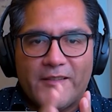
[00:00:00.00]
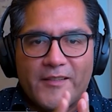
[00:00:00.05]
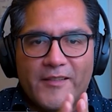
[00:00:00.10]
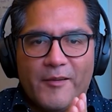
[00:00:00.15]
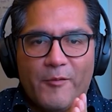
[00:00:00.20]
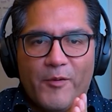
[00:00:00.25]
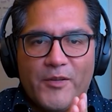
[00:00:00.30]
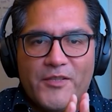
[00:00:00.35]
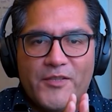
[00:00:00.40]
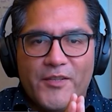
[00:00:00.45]

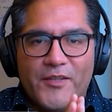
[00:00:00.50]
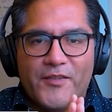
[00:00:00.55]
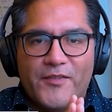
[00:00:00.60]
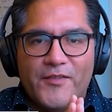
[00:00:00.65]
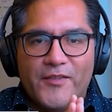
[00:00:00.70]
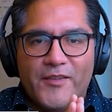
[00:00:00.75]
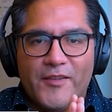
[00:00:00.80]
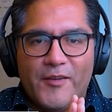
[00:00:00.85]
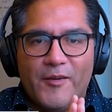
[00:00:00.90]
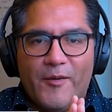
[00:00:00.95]
which
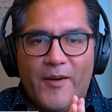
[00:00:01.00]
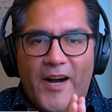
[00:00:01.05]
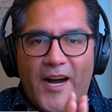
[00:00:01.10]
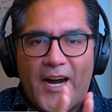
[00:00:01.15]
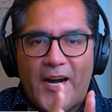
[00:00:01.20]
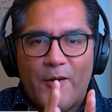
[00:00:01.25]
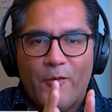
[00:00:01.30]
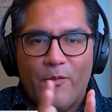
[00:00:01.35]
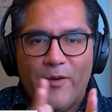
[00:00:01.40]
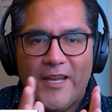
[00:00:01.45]
is,
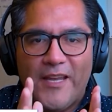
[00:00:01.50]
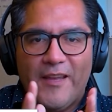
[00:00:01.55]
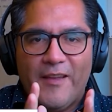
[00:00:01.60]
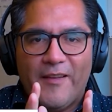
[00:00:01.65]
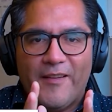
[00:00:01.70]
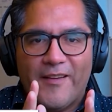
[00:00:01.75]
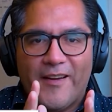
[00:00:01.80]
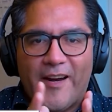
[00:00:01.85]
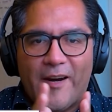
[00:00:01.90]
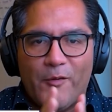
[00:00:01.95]
are
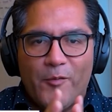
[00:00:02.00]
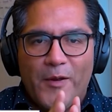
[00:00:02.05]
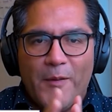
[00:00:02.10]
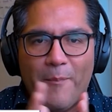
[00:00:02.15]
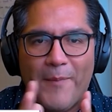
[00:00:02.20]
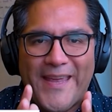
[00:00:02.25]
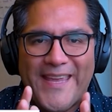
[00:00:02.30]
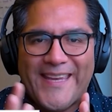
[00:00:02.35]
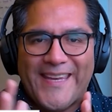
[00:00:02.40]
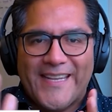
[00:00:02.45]
we
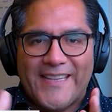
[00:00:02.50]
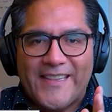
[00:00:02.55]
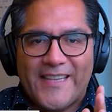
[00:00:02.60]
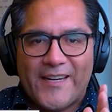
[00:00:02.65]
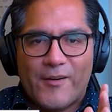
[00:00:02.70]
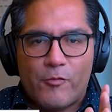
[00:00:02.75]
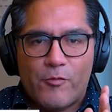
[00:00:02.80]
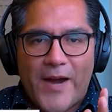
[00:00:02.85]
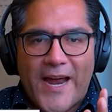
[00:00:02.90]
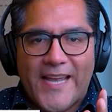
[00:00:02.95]
making
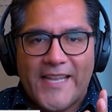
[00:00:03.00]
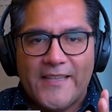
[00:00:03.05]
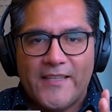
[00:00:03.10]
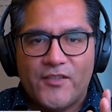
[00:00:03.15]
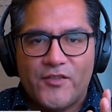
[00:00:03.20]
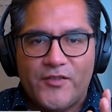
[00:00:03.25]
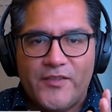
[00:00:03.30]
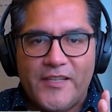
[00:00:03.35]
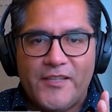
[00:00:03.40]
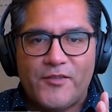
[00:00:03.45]
the right
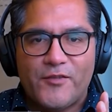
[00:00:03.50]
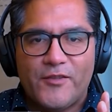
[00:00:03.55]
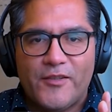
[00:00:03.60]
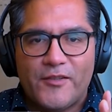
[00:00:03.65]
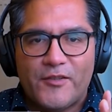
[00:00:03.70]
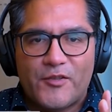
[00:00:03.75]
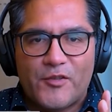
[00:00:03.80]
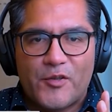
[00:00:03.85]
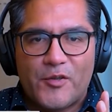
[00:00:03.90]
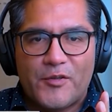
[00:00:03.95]
decision
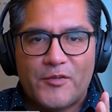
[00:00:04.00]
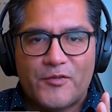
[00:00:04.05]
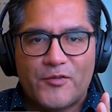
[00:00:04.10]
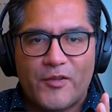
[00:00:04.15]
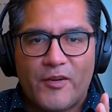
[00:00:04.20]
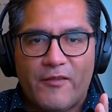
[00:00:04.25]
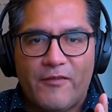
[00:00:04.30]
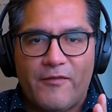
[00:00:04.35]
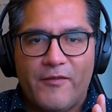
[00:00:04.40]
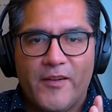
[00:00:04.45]
in terms
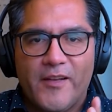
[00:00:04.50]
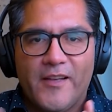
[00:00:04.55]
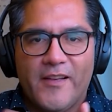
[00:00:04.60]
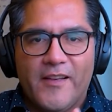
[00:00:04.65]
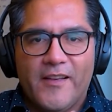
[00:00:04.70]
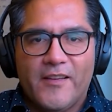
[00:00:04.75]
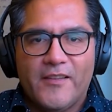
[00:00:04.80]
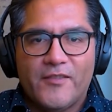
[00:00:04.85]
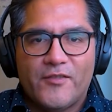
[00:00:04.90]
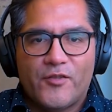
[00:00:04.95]
of
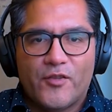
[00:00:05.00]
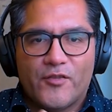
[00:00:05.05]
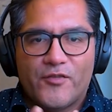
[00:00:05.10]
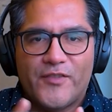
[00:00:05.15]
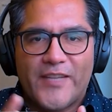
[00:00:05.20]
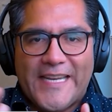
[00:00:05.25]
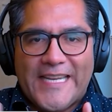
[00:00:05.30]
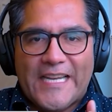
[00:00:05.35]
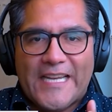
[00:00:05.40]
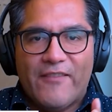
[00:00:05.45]

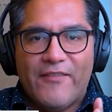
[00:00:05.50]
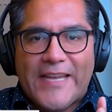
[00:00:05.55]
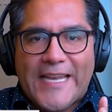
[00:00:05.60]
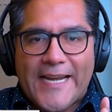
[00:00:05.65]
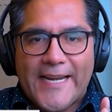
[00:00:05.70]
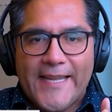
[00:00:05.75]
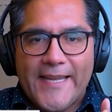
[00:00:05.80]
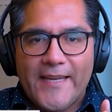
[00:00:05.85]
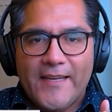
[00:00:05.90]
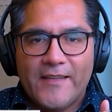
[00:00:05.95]

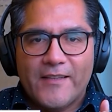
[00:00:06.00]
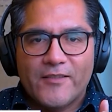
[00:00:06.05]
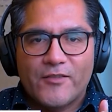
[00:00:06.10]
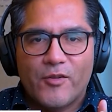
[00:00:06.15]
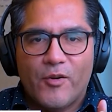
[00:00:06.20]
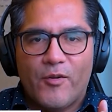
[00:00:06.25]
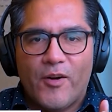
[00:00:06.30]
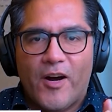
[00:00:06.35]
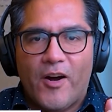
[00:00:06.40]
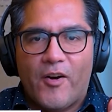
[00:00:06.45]
sustainability?
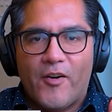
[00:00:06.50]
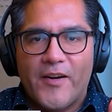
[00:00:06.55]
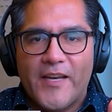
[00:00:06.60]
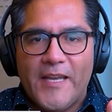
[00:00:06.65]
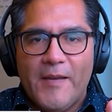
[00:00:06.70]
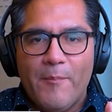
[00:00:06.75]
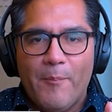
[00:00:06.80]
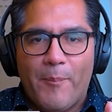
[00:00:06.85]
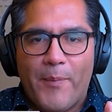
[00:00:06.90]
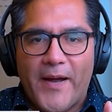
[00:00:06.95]
So our
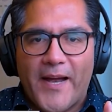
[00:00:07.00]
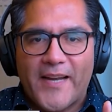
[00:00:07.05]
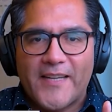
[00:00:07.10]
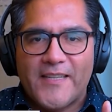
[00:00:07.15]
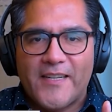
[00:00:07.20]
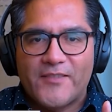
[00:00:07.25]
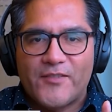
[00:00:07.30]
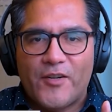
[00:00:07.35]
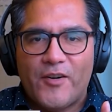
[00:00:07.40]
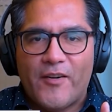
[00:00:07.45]
impact
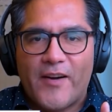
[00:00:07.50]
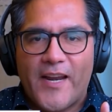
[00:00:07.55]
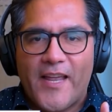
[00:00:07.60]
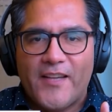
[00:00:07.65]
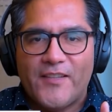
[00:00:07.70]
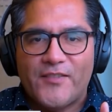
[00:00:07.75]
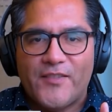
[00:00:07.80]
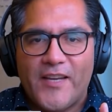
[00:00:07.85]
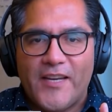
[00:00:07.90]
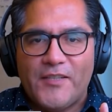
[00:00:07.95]
as an
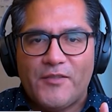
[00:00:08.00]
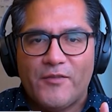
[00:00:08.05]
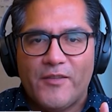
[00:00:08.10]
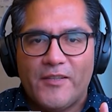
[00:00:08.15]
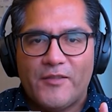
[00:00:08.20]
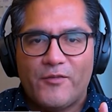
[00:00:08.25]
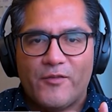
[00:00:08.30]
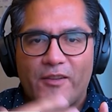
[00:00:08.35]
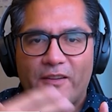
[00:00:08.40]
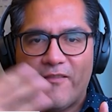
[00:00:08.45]
organization
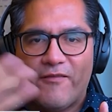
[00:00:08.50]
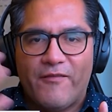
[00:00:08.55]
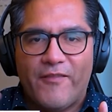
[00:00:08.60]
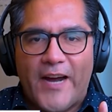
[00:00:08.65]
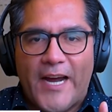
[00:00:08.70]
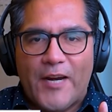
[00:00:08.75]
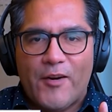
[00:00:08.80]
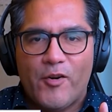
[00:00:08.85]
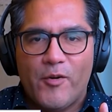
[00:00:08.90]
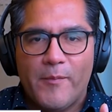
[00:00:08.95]
into the
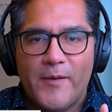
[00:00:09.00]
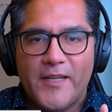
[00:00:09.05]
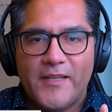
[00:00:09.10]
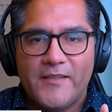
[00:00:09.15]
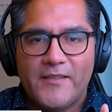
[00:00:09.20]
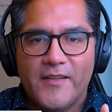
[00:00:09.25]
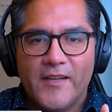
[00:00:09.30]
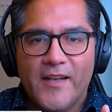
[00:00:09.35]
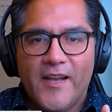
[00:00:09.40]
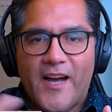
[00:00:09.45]

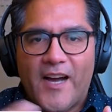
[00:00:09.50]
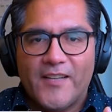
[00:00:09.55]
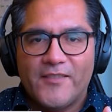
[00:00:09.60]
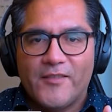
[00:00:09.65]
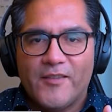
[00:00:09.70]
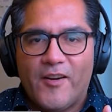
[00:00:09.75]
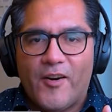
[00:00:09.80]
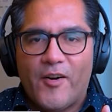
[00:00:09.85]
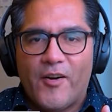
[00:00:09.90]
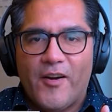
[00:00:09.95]
environment,
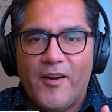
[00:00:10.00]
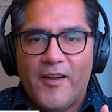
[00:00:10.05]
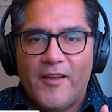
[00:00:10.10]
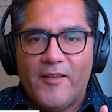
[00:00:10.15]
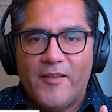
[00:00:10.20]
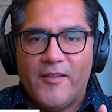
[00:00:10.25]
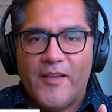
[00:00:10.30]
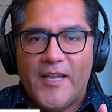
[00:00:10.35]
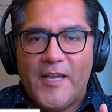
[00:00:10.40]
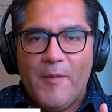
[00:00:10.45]

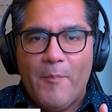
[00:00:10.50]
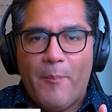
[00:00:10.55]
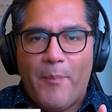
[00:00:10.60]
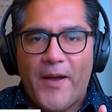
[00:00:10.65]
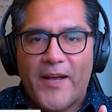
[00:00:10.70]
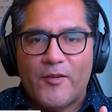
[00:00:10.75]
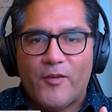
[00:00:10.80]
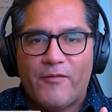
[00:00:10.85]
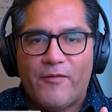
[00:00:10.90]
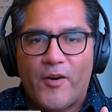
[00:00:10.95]
the
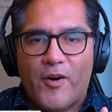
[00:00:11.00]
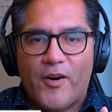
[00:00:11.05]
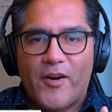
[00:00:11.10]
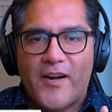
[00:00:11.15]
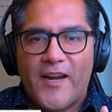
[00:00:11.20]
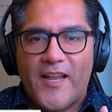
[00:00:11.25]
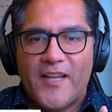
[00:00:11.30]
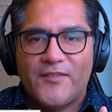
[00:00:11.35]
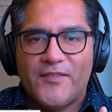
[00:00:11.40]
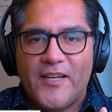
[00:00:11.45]
impact of our
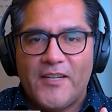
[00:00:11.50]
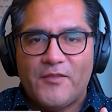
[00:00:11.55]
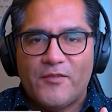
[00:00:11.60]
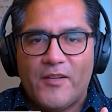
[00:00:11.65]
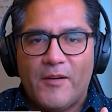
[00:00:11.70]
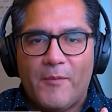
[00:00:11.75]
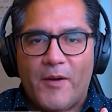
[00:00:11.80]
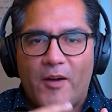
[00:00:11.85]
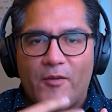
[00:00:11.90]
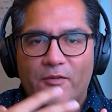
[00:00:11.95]

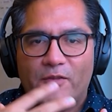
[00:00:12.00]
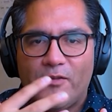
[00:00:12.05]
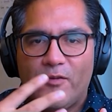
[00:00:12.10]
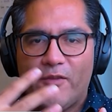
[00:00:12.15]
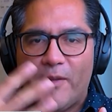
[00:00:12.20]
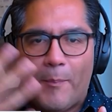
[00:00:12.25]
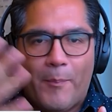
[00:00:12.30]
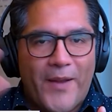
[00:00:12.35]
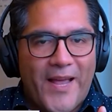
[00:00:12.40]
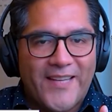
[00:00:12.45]
organization about,
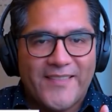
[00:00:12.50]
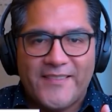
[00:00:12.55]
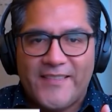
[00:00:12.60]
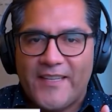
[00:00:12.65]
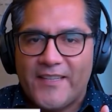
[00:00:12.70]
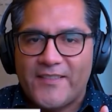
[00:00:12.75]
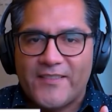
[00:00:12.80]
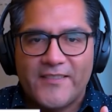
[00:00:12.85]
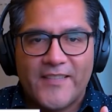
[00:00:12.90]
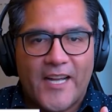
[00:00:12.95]
the
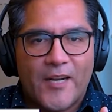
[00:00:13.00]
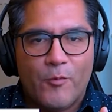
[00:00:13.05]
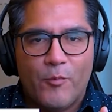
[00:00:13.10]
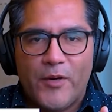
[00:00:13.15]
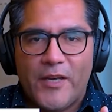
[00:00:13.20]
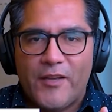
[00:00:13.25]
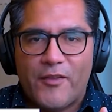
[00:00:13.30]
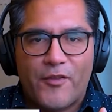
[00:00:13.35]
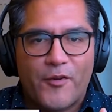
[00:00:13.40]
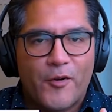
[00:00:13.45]
plastics that
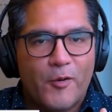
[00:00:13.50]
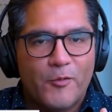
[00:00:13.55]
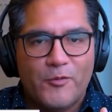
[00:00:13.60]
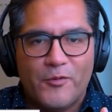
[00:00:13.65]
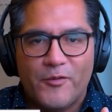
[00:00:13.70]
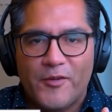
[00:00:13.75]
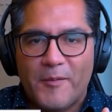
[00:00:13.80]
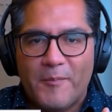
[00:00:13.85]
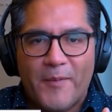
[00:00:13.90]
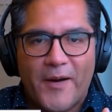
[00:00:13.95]
we throw
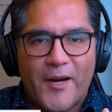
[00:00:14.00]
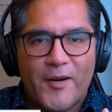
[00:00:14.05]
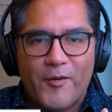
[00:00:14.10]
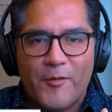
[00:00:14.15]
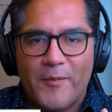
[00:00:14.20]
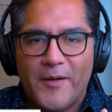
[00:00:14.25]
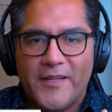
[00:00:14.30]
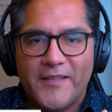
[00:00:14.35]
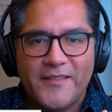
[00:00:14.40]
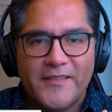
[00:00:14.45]
to the
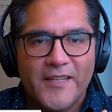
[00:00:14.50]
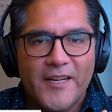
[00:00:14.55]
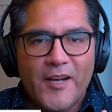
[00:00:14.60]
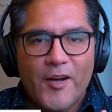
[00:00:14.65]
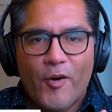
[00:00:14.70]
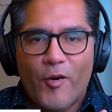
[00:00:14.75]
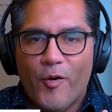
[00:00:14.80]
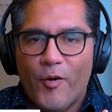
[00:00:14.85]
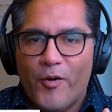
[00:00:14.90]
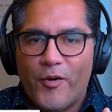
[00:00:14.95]
environment,
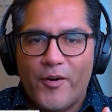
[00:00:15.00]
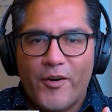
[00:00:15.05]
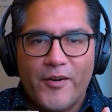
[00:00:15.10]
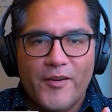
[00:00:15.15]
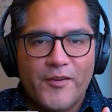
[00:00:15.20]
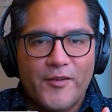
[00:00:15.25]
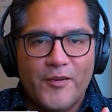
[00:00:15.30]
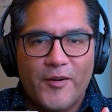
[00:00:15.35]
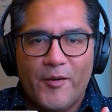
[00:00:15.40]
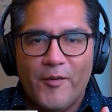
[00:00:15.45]
or,
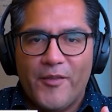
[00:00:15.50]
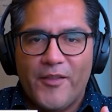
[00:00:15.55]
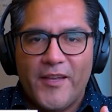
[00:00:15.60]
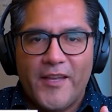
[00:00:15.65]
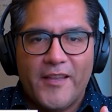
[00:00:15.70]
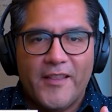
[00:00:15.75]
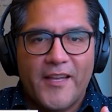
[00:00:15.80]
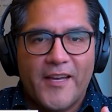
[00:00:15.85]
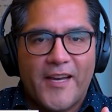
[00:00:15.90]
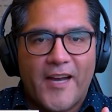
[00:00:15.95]

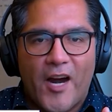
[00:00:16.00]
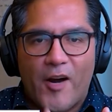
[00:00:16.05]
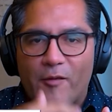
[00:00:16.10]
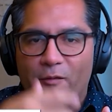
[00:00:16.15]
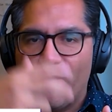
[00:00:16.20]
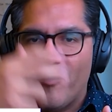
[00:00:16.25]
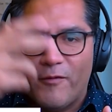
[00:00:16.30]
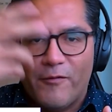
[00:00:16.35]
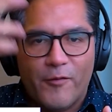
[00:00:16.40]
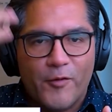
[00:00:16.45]
the
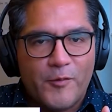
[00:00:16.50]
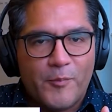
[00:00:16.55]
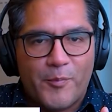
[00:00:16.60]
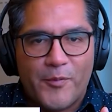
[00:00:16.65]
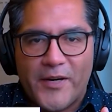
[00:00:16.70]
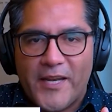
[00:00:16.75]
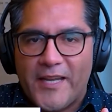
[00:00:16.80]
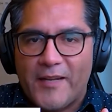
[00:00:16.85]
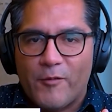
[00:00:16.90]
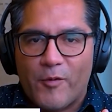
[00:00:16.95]
carbon
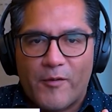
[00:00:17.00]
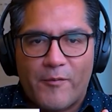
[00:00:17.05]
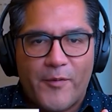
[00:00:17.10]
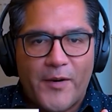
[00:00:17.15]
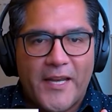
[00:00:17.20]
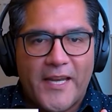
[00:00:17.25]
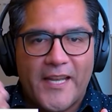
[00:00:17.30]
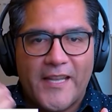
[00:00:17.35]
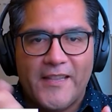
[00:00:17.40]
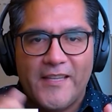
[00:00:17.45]
footprint, we're
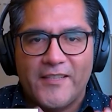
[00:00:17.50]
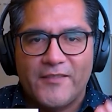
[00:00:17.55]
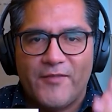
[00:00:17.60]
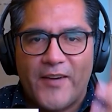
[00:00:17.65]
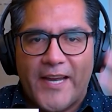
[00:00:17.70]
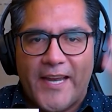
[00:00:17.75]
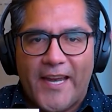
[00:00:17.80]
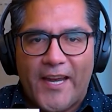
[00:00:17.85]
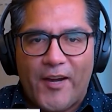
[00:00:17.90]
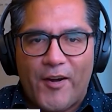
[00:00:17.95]
bringing this
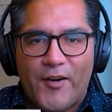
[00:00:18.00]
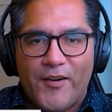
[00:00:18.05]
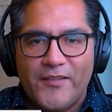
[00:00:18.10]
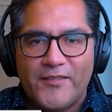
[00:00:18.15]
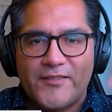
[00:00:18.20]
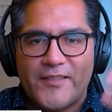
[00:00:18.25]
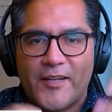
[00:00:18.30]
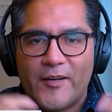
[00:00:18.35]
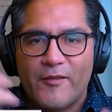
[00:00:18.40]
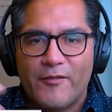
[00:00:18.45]
by air
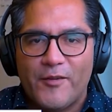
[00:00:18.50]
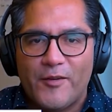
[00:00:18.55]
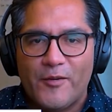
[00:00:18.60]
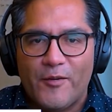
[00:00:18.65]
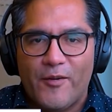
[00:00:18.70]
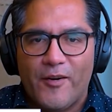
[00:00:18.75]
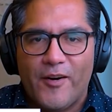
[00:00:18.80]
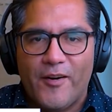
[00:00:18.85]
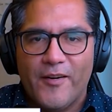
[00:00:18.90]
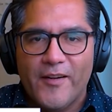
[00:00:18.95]
instead of,
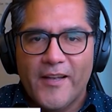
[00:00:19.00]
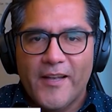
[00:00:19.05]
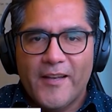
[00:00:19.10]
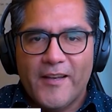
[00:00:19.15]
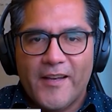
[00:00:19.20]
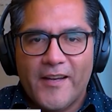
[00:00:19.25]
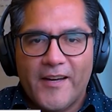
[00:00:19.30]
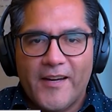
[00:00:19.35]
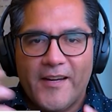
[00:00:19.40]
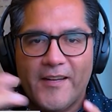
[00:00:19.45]

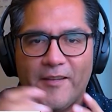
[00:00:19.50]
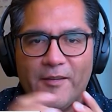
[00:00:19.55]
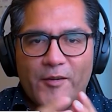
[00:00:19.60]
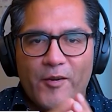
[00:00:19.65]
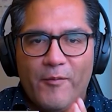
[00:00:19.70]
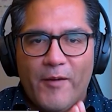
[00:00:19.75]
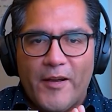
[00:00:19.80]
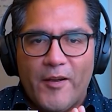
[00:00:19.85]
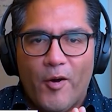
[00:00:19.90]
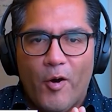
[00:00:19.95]

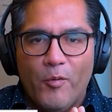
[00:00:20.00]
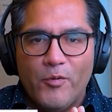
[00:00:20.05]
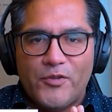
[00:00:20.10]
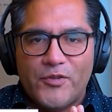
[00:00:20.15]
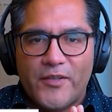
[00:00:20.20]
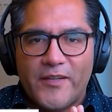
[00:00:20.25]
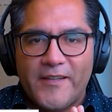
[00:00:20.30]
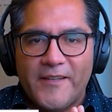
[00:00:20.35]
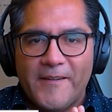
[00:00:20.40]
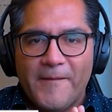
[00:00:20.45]
by
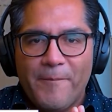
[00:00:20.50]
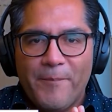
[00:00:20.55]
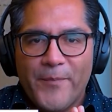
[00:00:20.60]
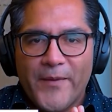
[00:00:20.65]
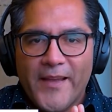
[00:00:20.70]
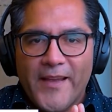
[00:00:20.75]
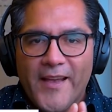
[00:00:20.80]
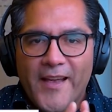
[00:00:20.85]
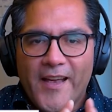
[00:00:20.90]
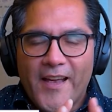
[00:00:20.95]
ocean.
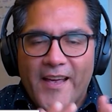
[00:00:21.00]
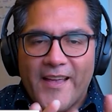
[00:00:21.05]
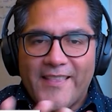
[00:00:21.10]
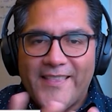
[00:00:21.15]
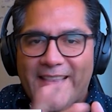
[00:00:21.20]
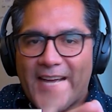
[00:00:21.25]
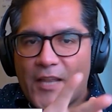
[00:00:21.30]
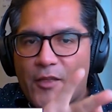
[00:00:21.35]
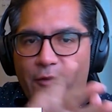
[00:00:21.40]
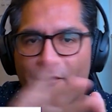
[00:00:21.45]

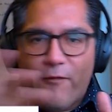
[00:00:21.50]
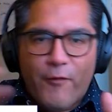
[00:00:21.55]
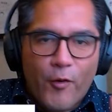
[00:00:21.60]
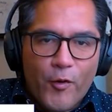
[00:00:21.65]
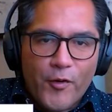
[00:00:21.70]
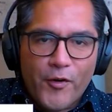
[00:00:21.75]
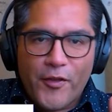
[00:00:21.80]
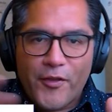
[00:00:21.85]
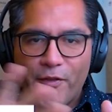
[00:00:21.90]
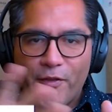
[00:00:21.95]
That
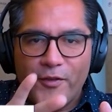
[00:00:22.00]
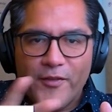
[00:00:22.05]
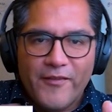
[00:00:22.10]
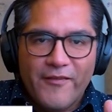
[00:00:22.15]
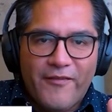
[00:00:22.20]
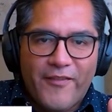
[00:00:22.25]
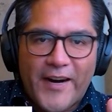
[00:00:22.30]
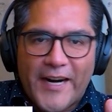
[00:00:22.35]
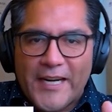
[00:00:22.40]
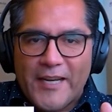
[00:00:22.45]
fourth
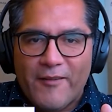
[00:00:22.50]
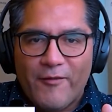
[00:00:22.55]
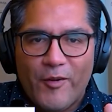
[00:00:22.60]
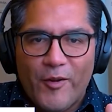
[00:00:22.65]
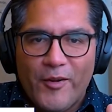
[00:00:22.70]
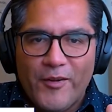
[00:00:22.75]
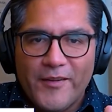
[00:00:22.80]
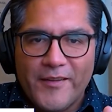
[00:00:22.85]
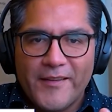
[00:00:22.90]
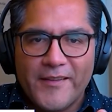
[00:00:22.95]

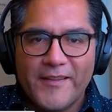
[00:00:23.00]
variable,